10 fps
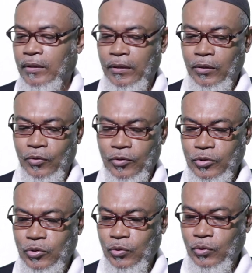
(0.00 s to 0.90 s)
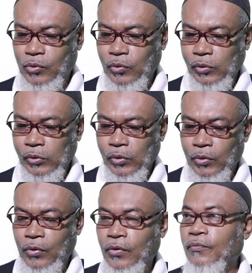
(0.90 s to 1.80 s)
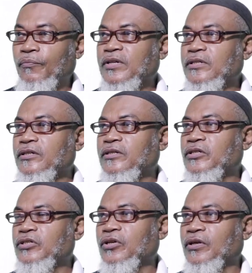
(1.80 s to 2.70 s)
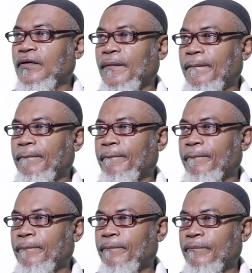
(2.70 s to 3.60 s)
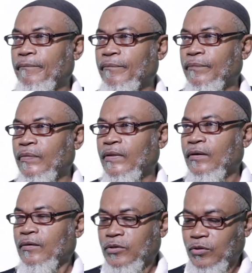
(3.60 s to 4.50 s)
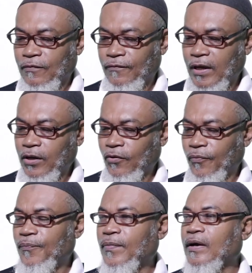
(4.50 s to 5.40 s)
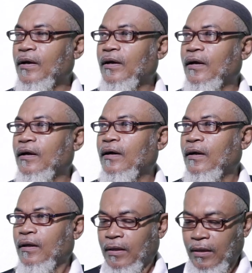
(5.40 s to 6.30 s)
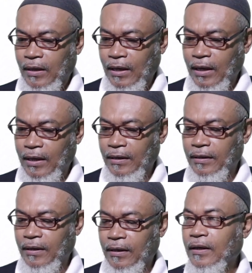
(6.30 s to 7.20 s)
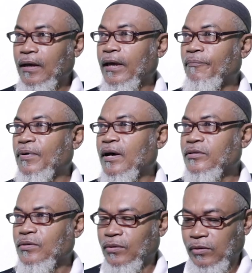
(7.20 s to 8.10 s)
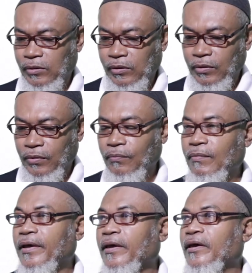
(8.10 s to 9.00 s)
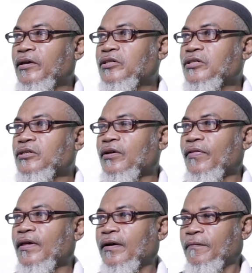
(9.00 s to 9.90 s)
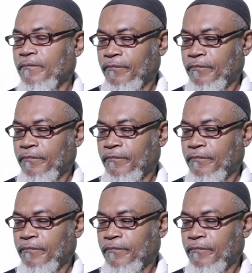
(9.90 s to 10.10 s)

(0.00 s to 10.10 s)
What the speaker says: equals to percentage D. So the value of and I pass on my age there.